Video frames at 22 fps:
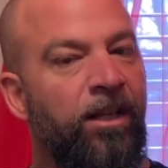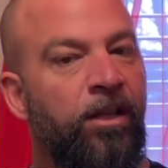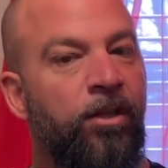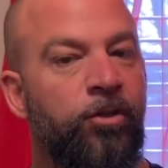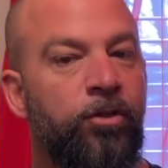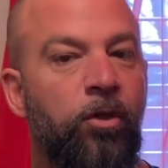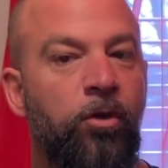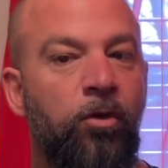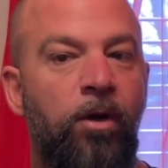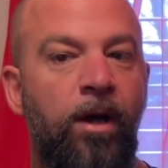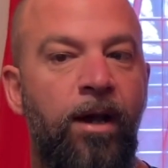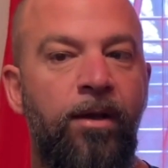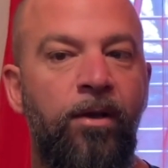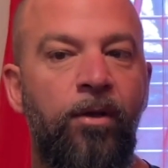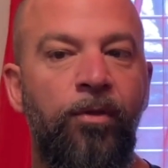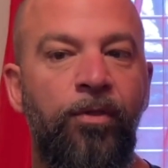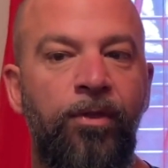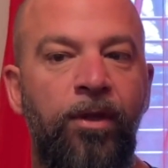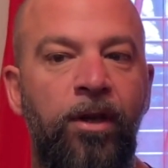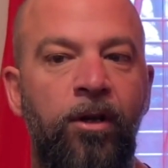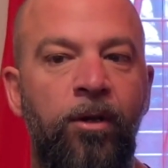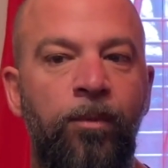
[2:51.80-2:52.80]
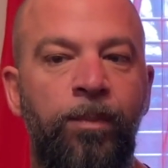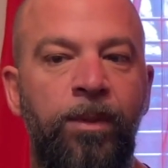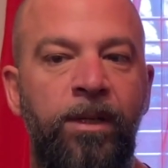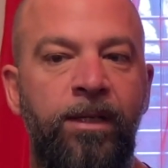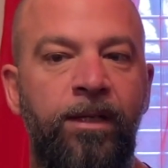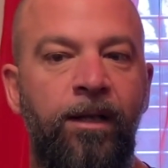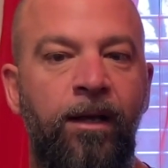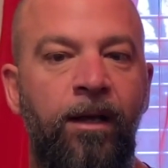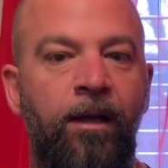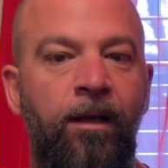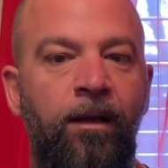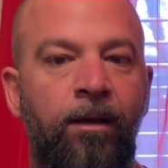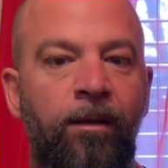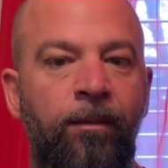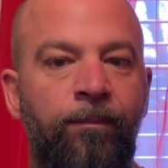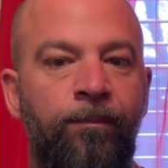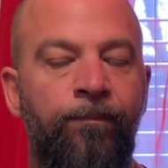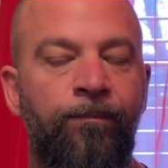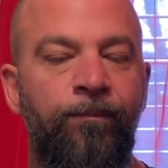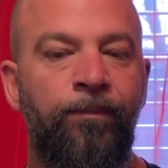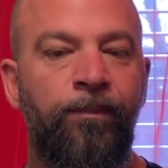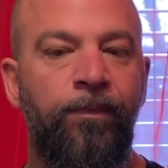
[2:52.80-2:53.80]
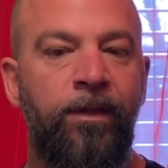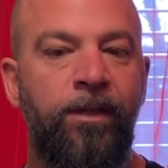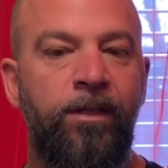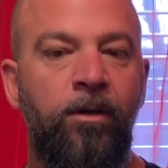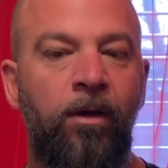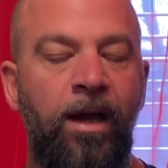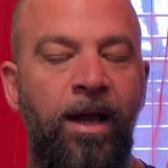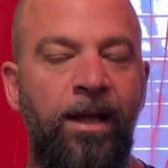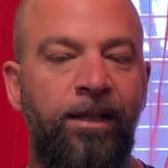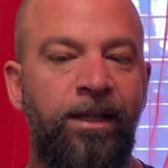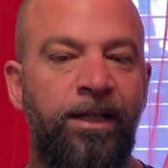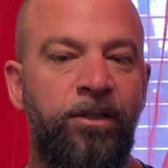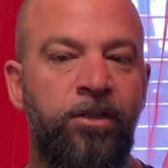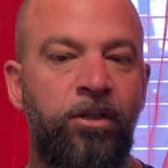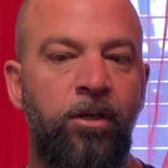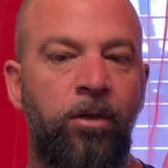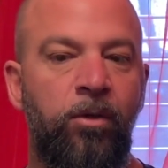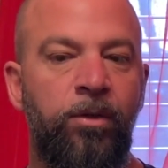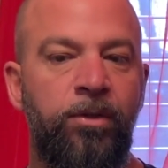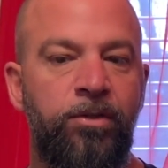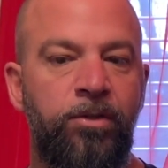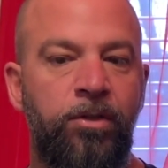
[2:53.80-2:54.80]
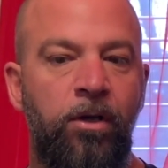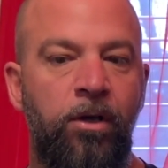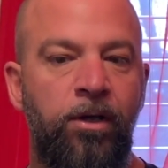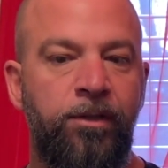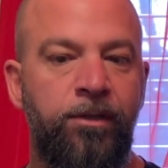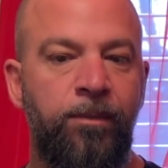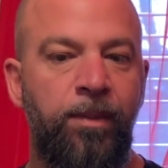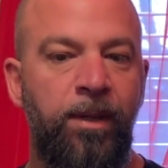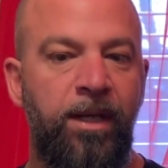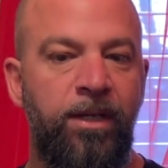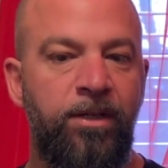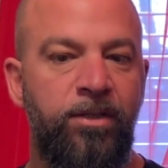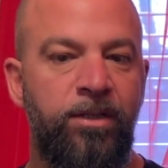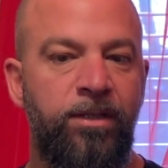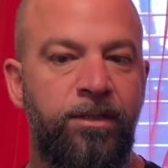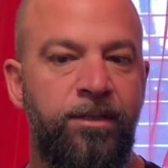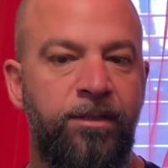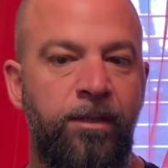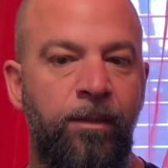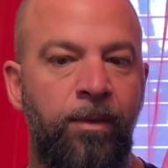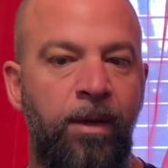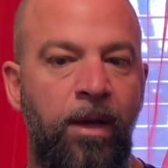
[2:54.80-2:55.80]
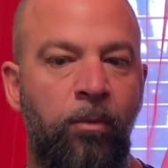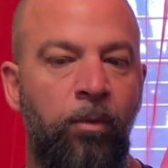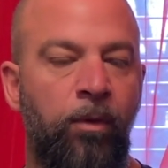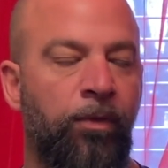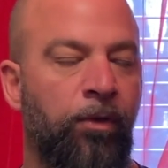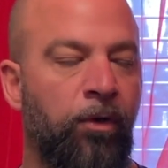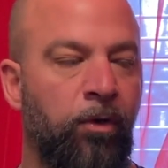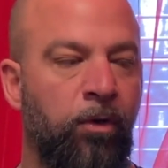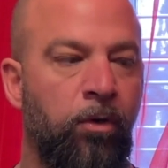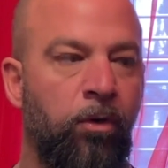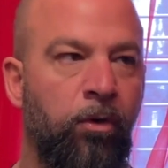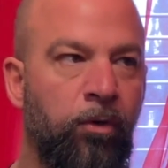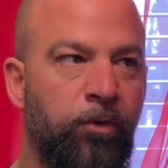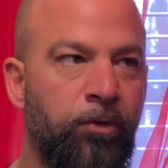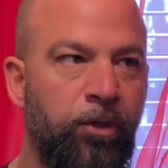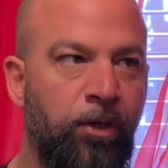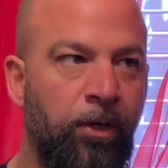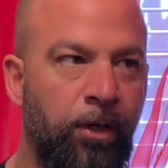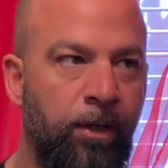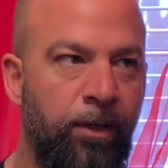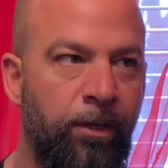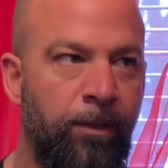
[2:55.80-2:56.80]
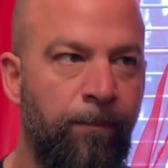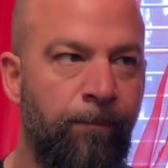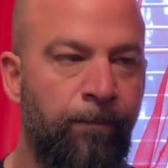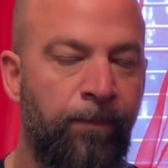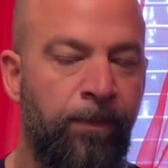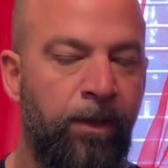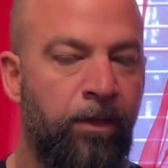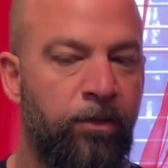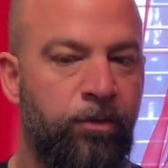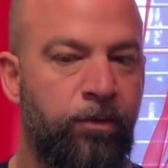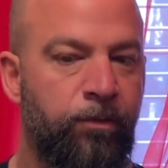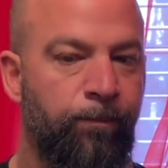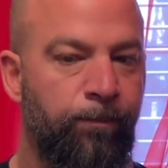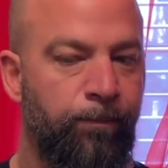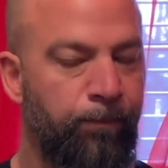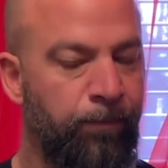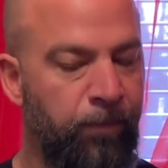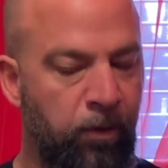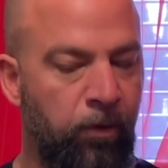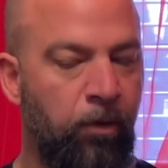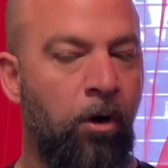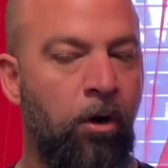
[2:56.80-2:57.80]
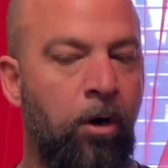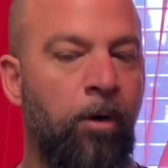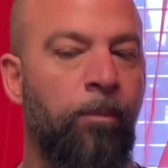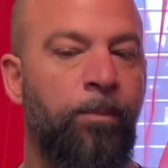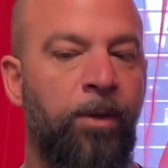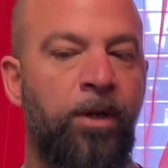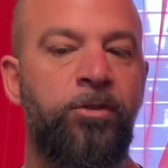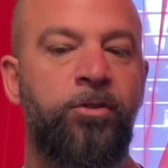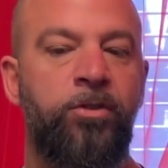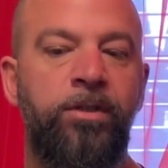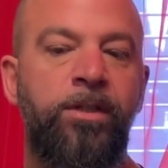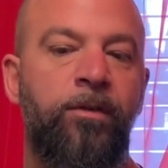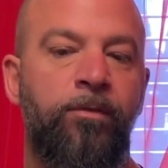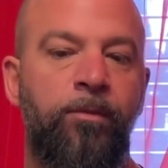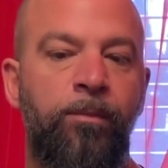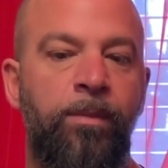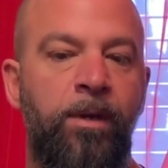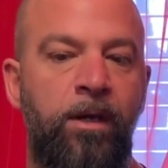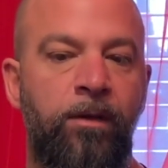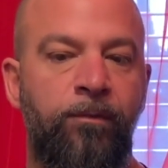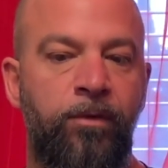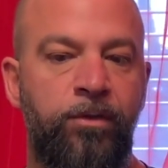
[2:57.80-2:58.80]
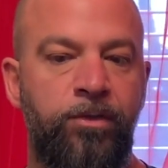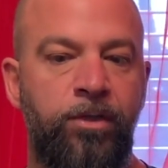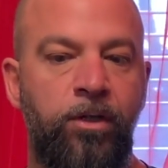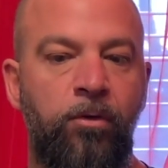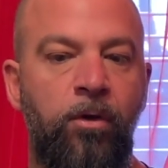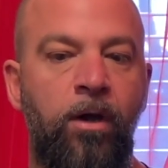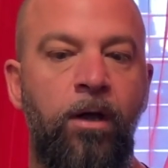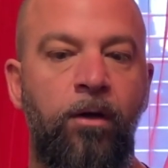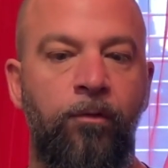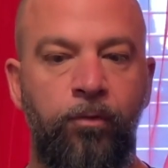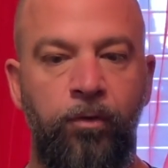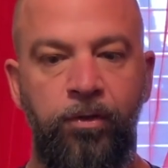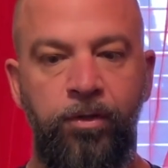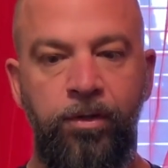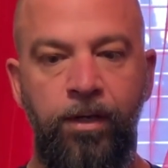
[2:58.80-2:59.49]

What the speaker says: So cryotherapy, I like to always talk to patients about what their goals are. There are a bunch of different benefits to cryo.